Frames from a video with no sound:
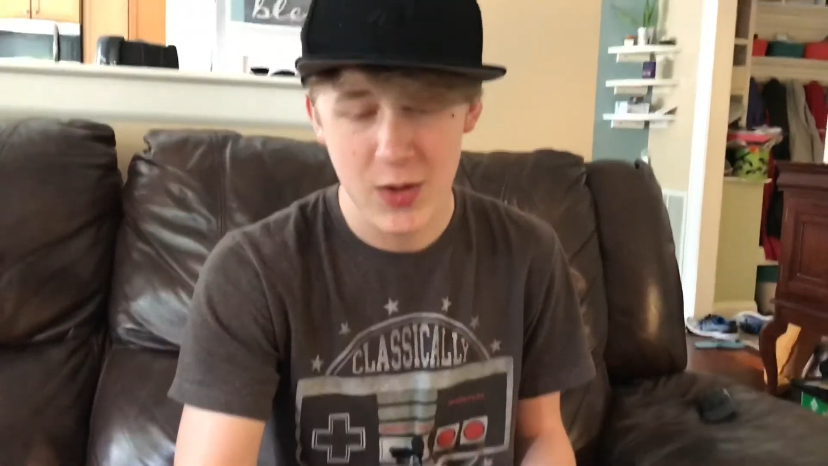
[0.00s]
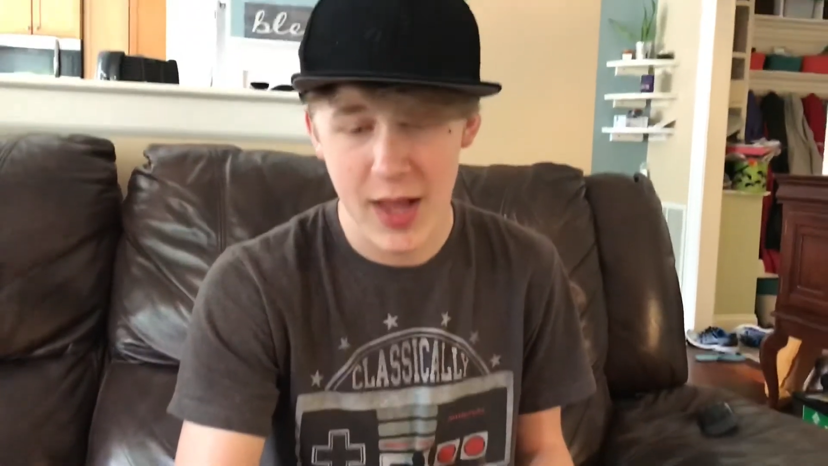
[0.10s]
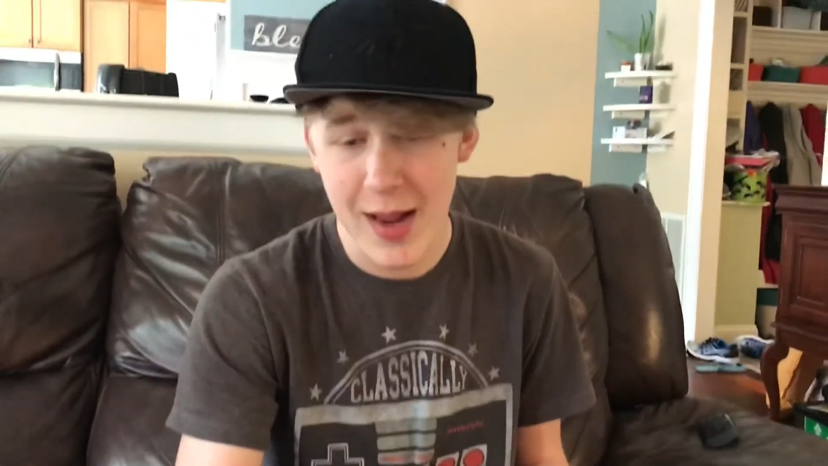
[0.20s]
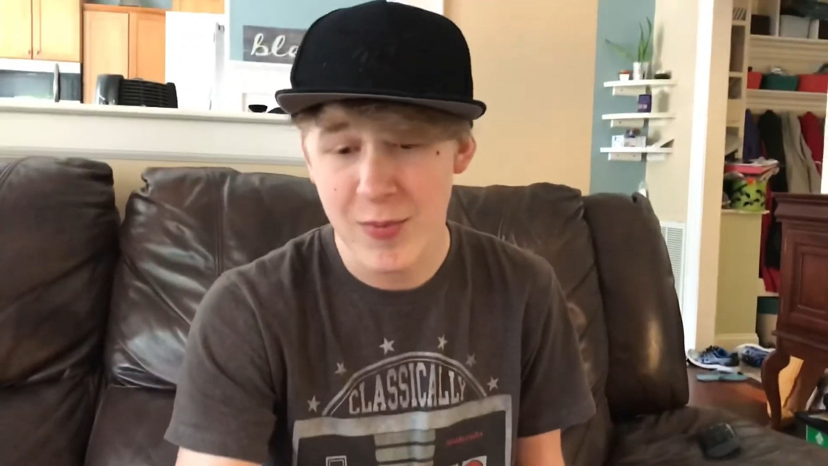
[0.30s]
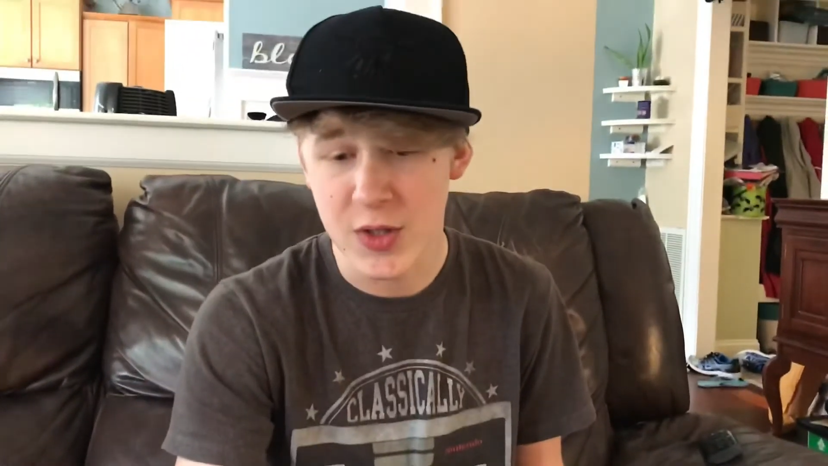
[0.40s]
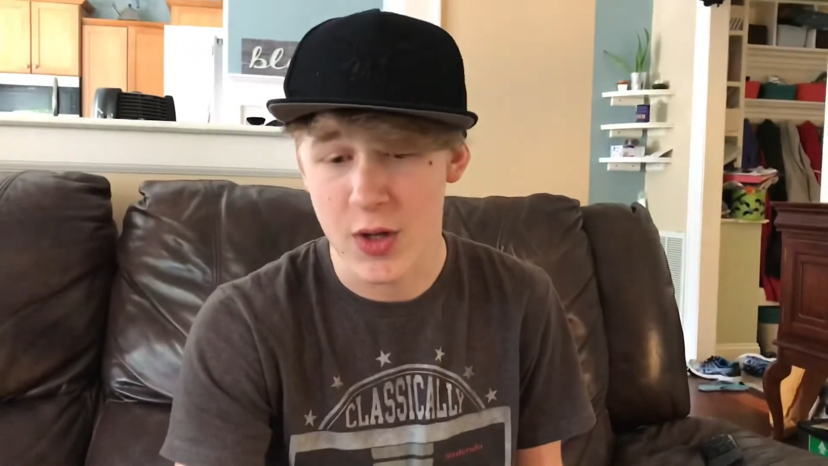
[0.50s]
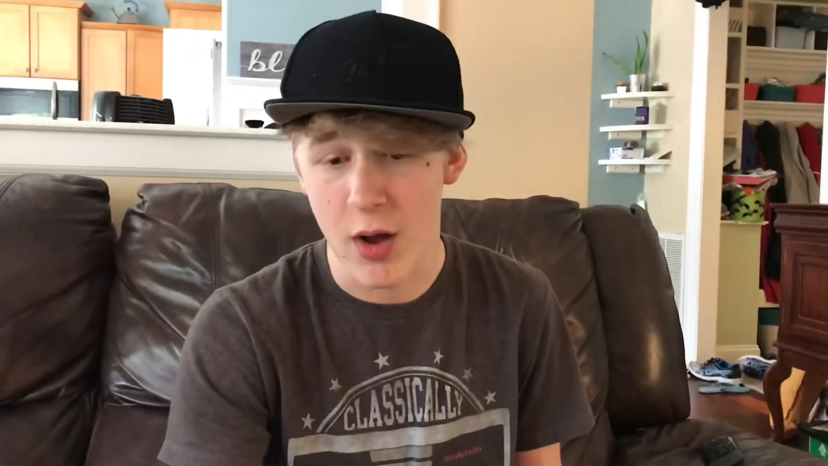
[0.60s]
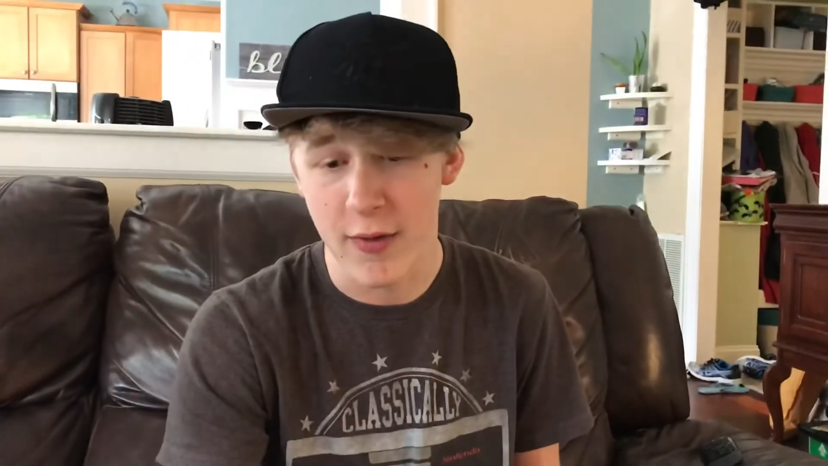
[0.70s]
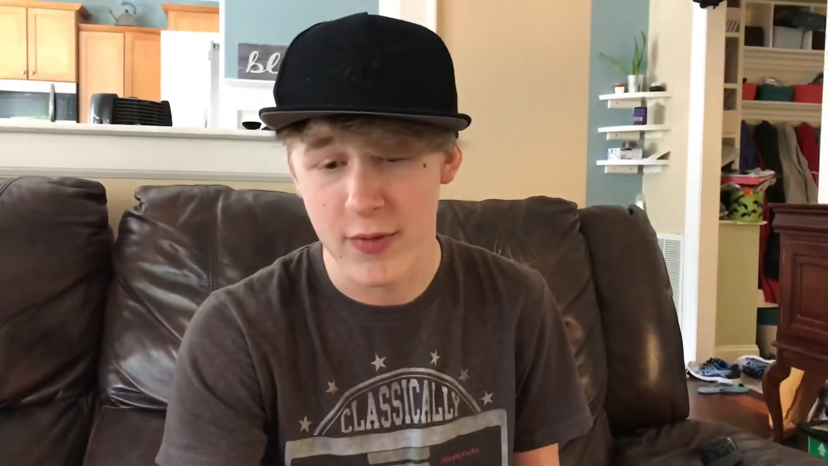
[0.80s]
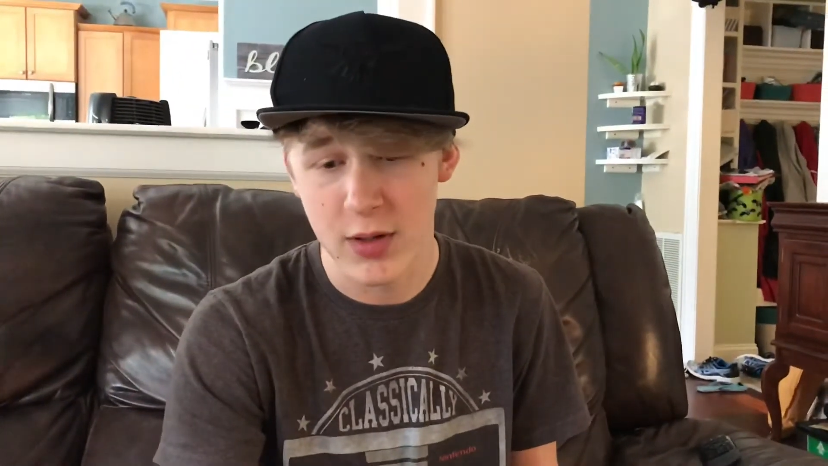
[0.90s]
camera's
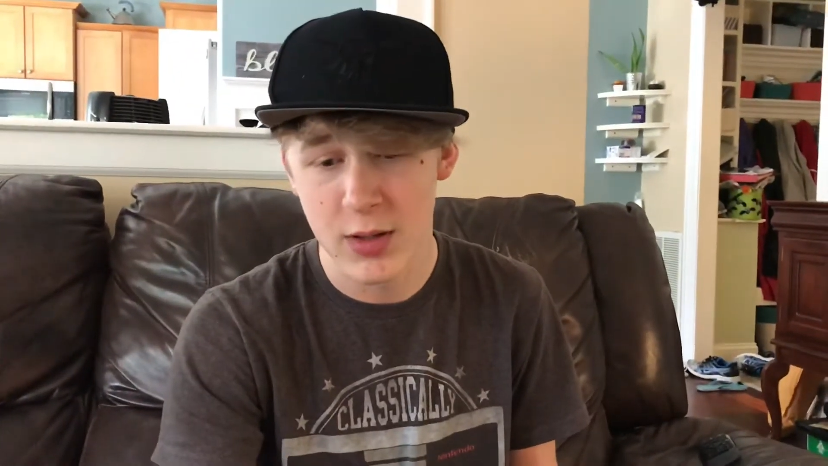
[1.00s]
off.